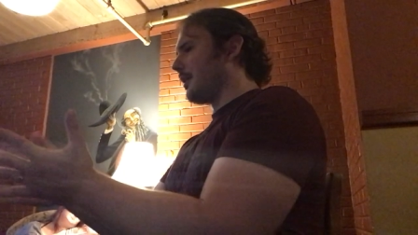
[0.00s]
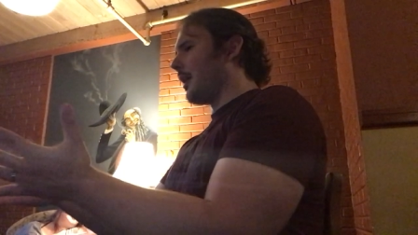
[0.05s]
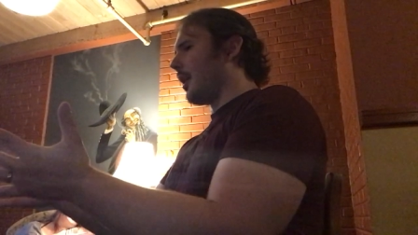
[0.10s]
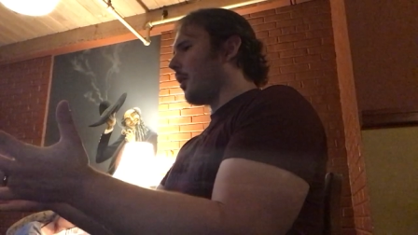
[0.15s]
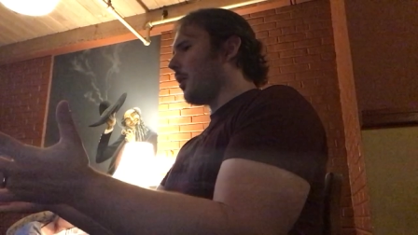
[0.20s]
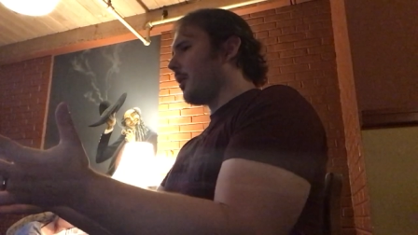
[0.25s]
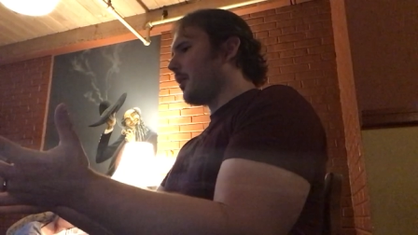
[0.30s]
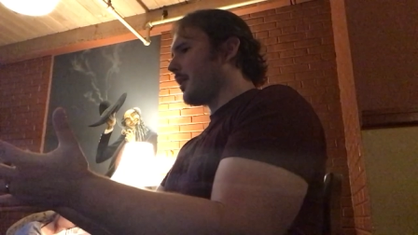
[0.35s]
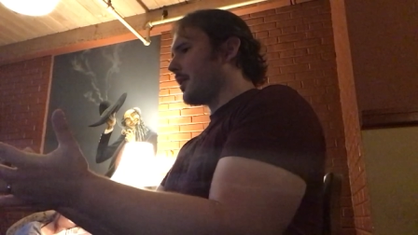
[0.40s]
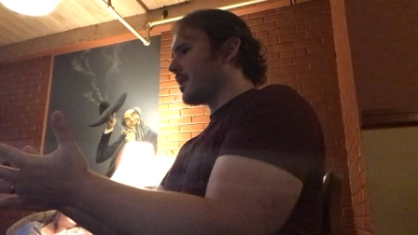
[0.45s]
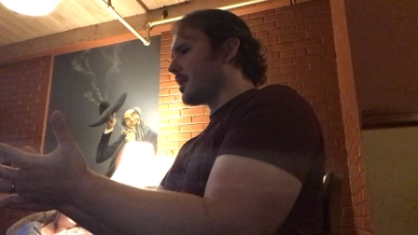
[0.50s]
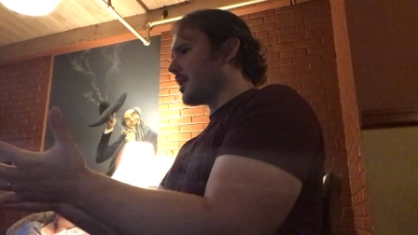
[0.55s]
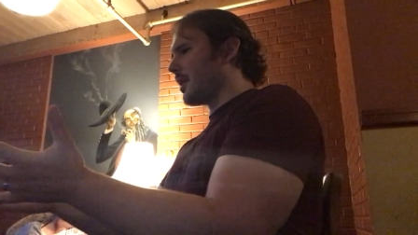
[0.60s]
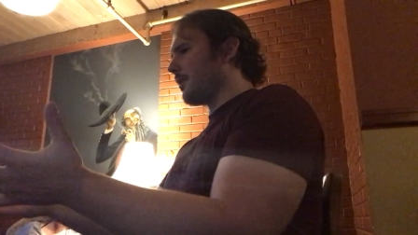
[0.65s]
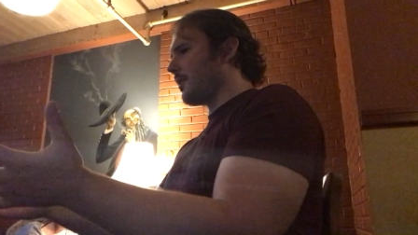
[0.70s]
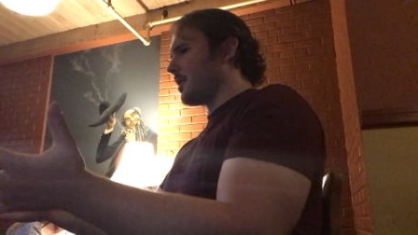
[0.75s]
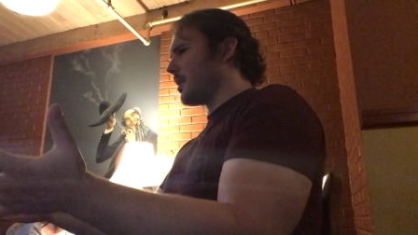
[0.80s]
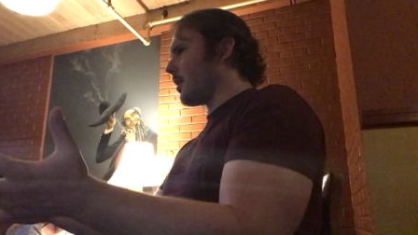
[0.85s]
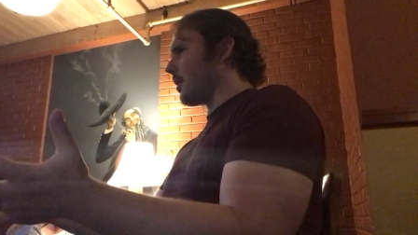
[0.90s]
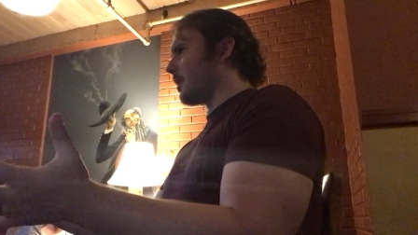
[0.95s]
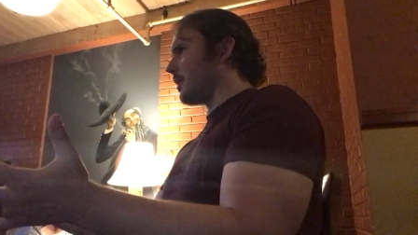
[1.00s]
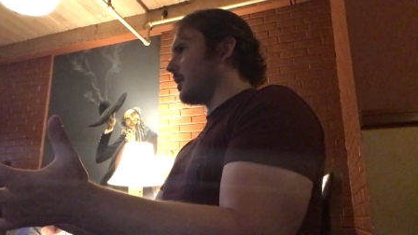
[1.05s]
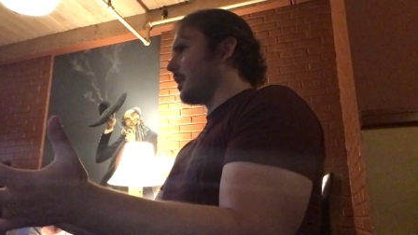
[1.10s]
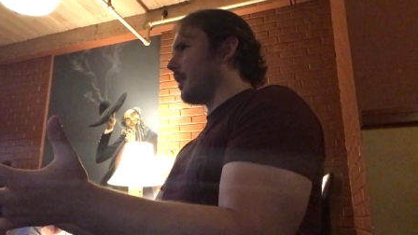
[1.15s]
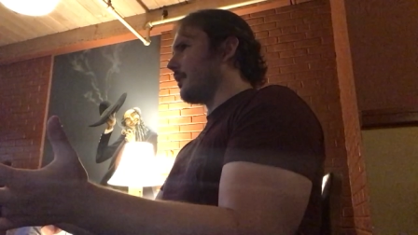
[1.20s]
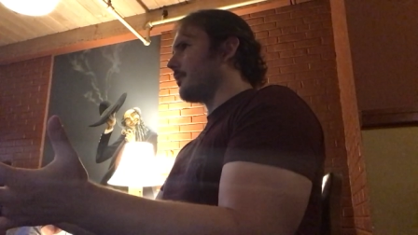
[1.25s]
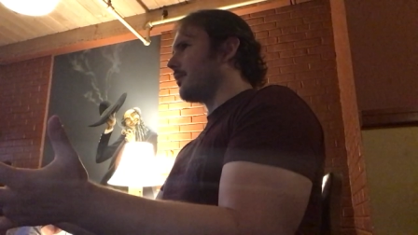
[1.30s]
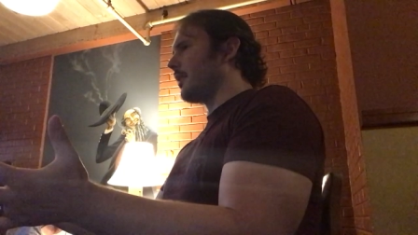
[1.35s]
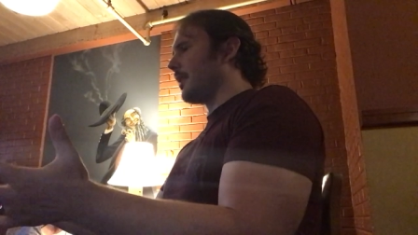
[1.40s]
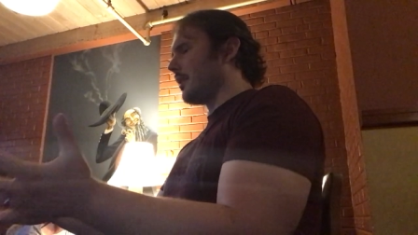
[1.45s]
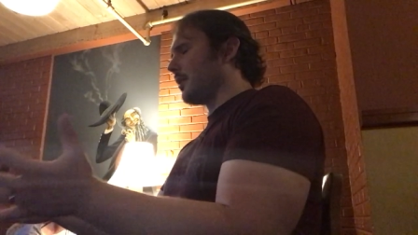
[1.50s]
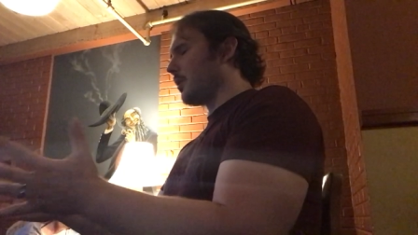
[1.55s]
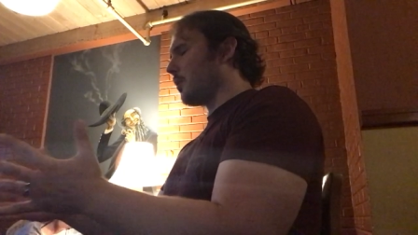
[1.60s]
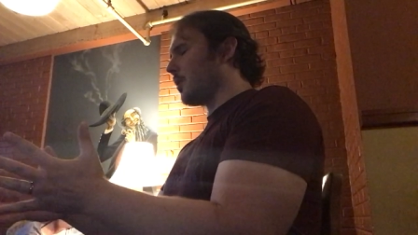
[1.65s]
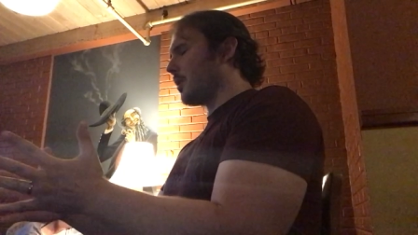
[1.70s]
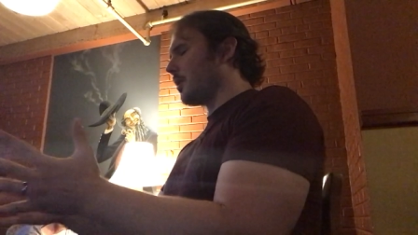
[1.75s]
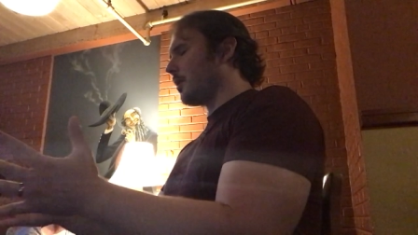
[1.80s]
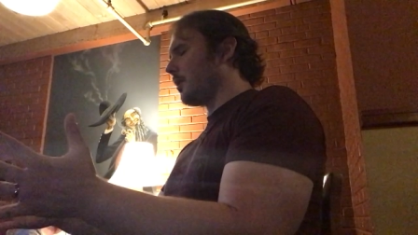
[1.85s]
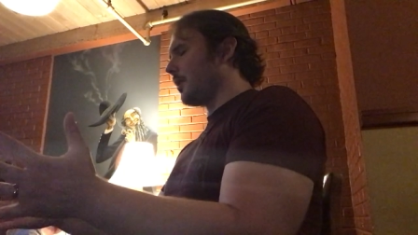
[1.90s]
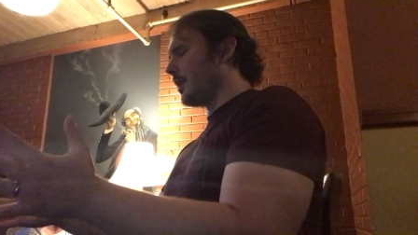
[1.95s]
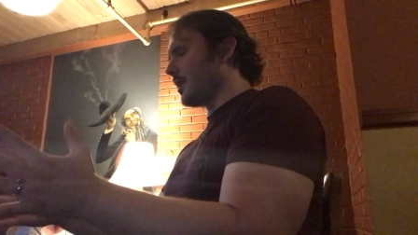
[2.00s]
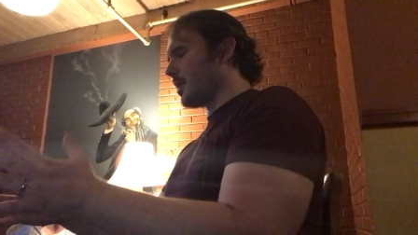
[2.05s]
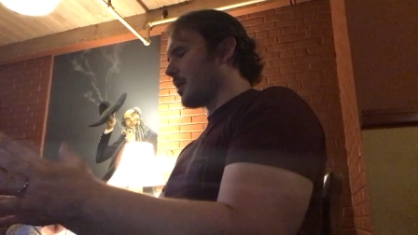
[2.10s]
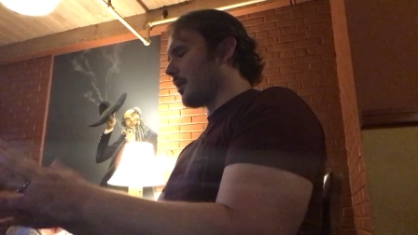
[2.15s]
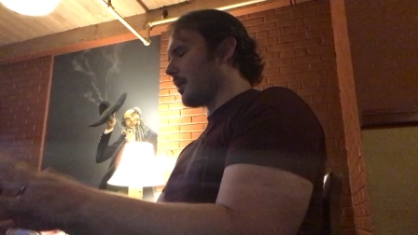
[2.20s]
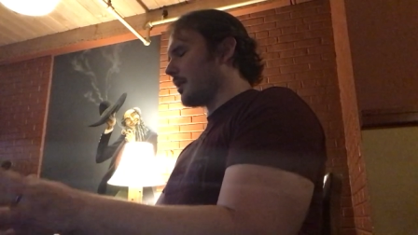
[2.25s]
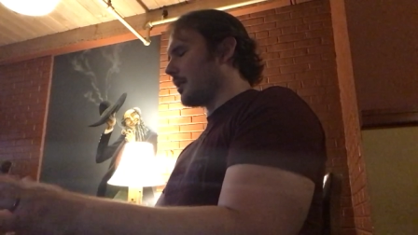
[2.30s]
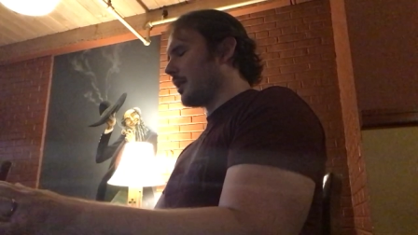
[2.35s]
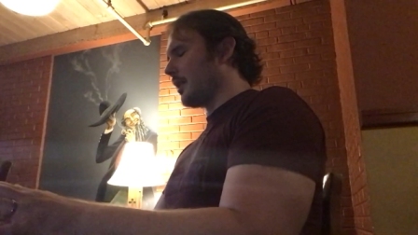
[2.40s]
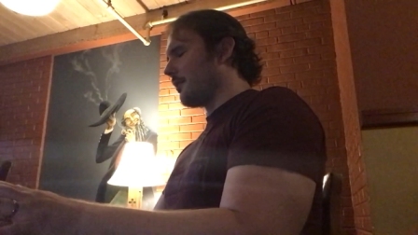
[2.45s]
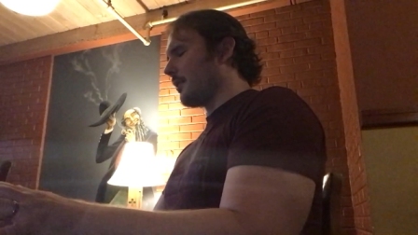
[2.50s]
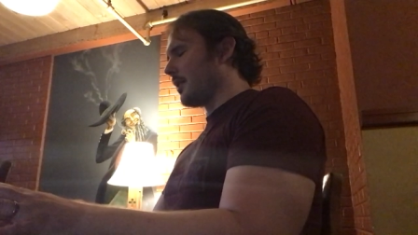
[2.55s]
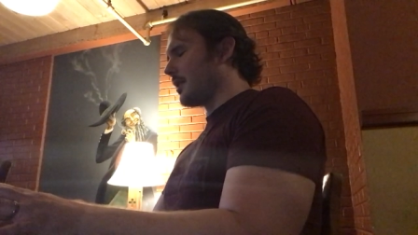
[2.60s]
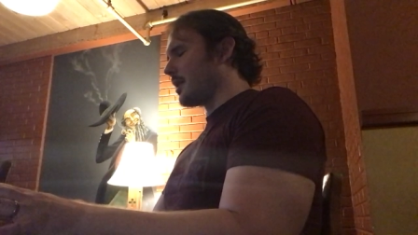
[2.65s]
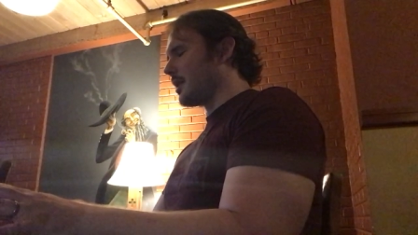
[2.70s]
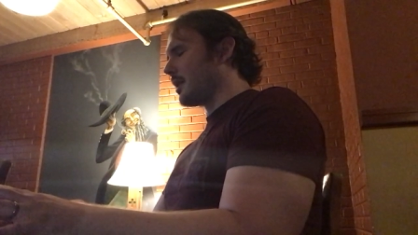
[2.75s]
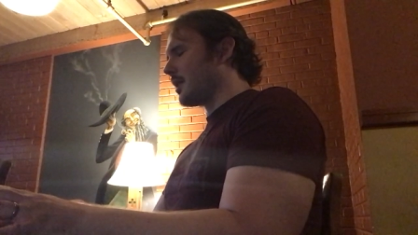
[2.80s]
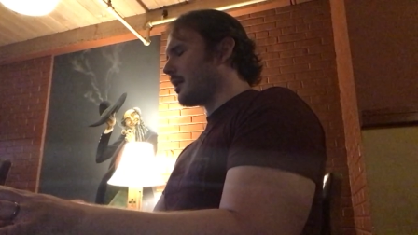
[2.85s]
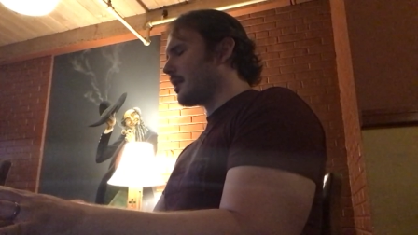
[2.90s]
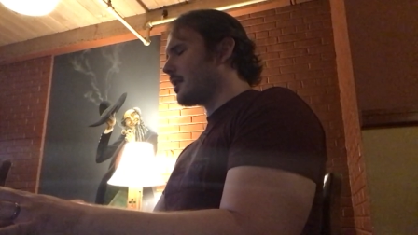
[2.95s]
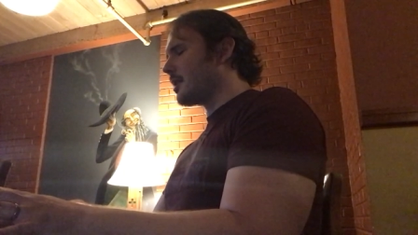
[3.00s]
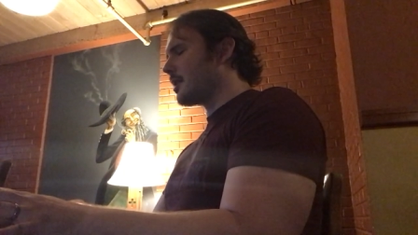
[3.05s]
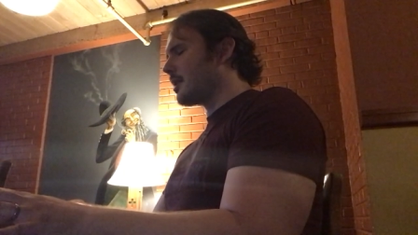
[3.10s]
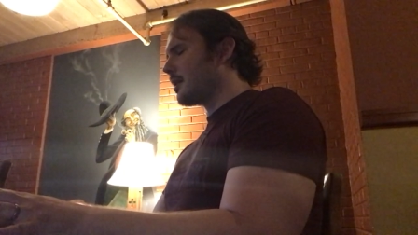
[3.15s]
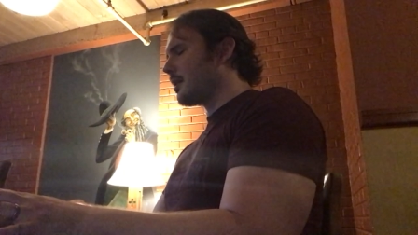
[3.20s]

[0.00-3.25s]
all of this stuff is hard enough like the world is hard enough as it mm-hmm. is.